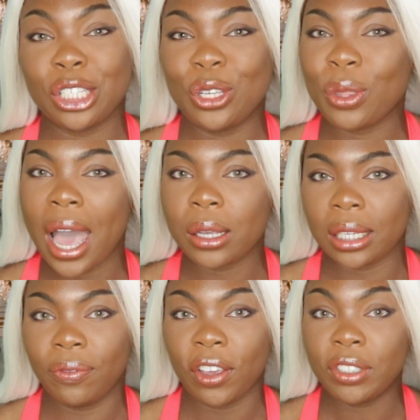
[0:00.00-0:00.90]
in
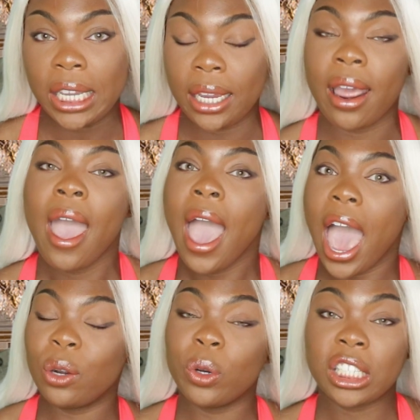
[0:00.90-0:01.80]
2015
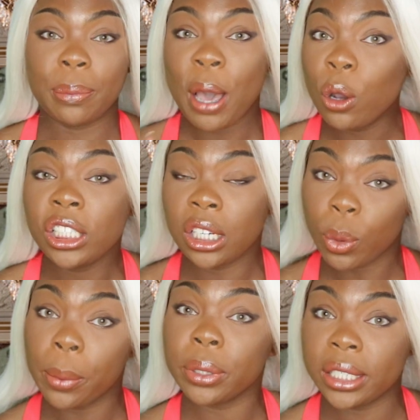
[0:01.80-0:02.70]
and was supposed to
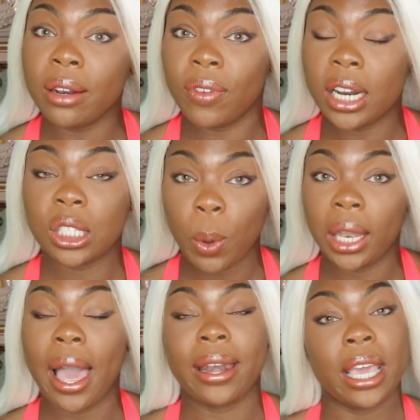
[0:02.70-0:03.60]
represent
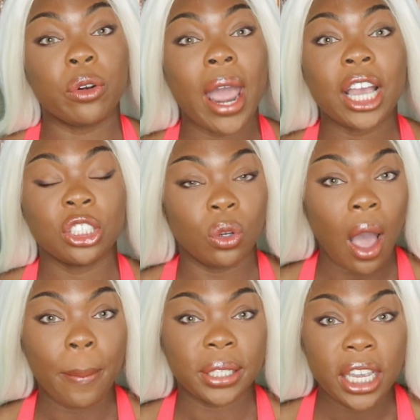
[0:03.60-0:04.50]
Venezuela at international
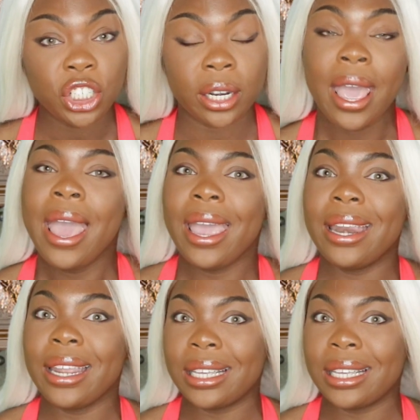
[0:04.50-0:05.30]
competition in